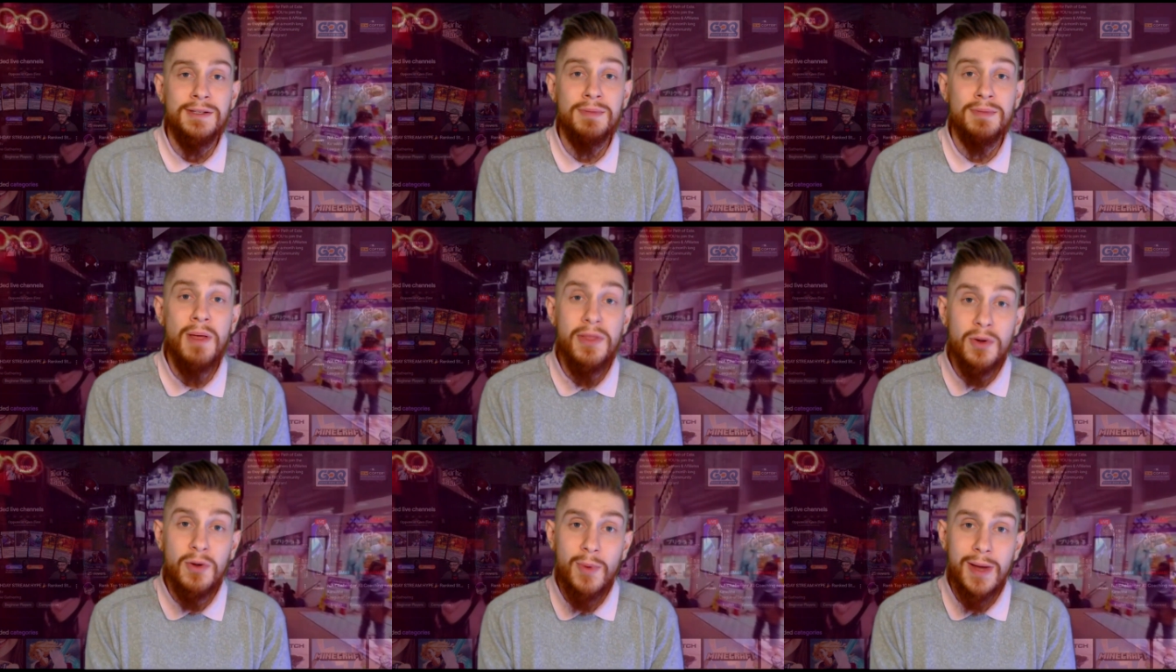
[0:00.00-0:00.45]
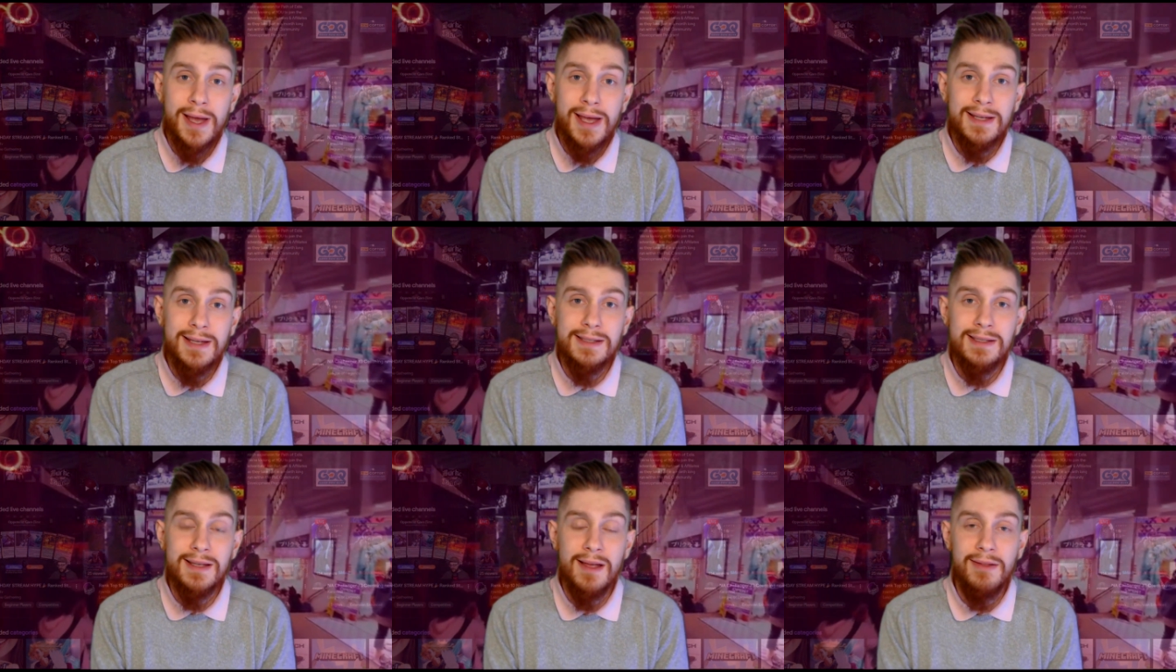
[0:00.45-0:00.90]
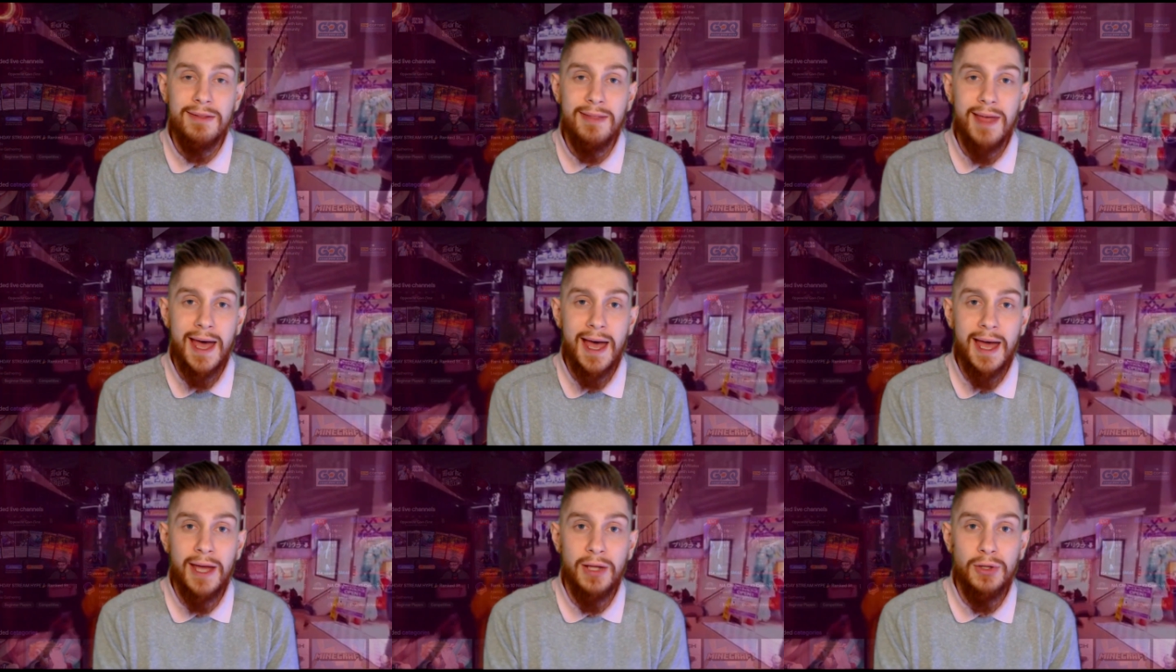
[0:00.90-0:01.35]
Some other ways
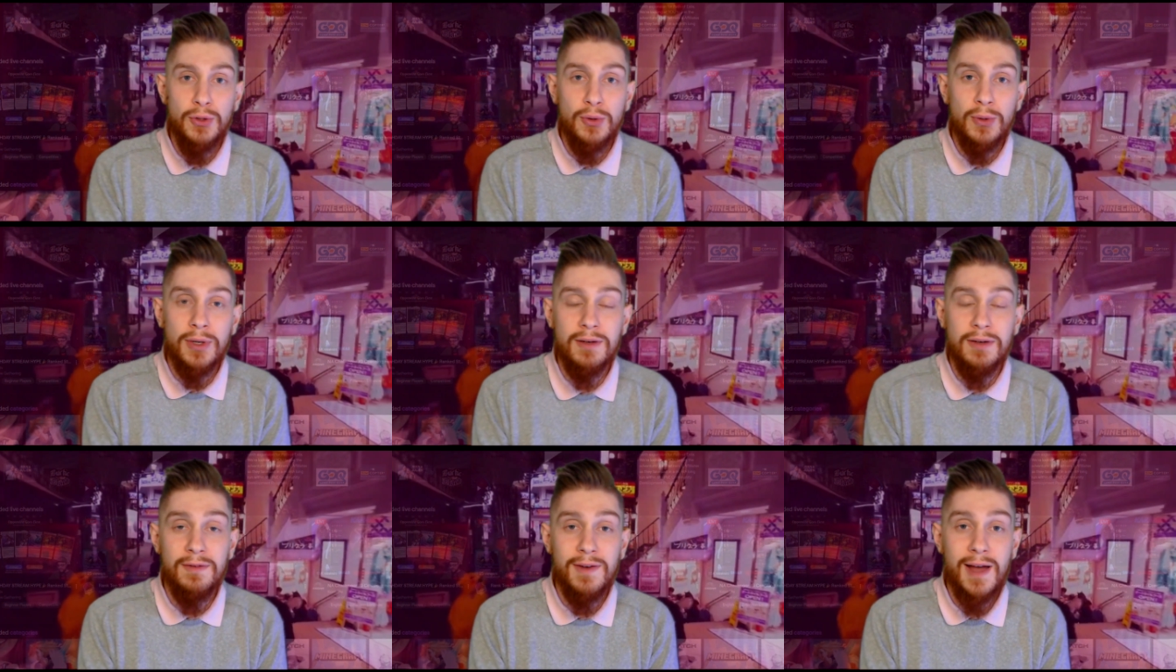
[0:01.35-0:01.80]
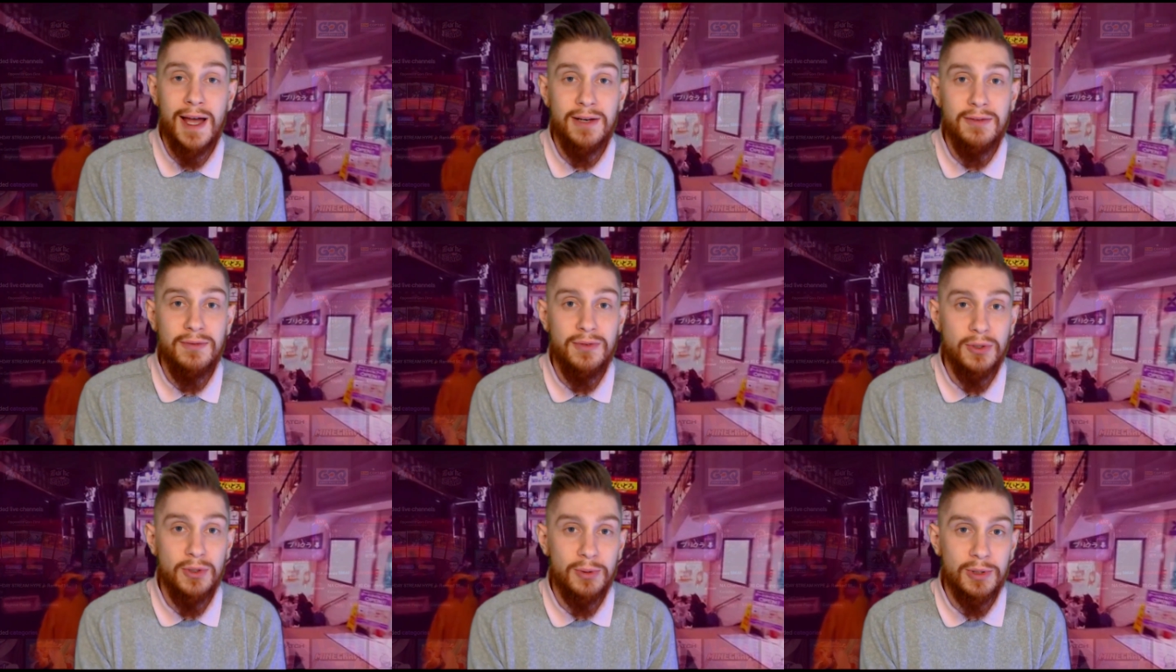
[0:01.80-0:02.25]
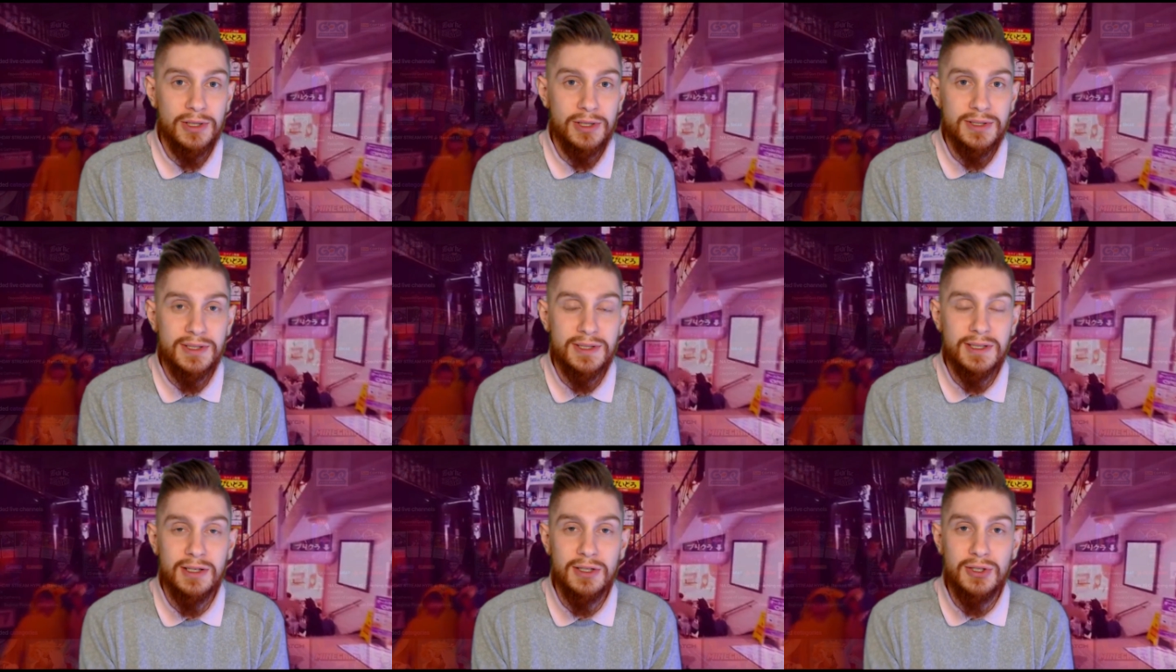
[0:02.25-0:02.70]
that you can find
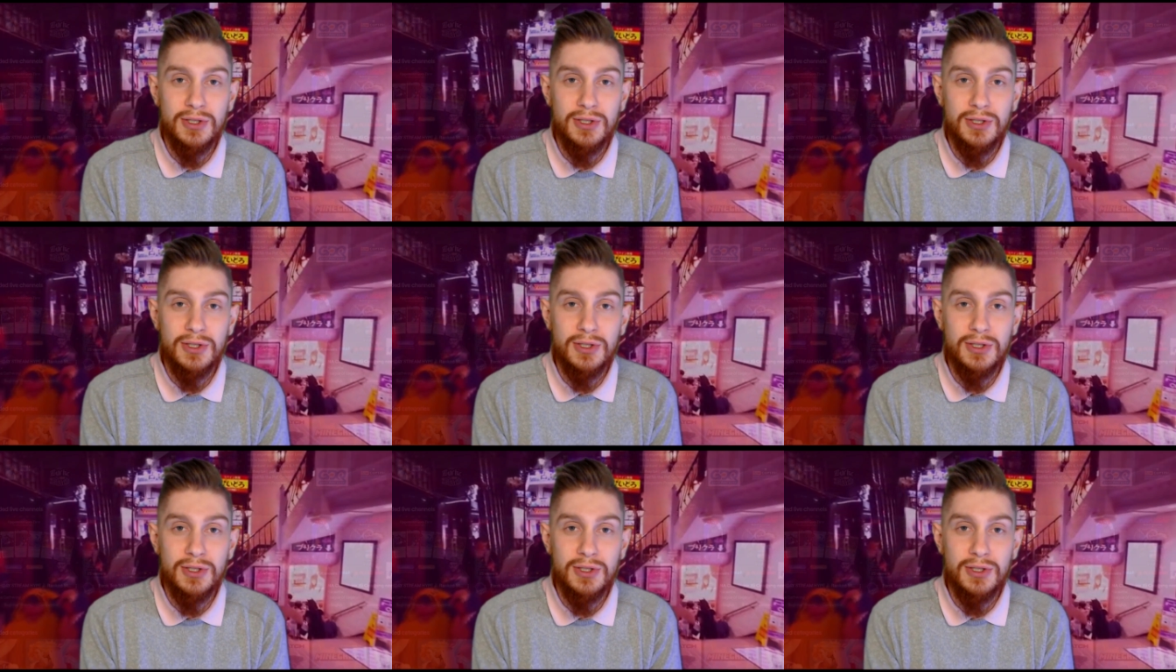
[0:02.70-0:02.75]
viewers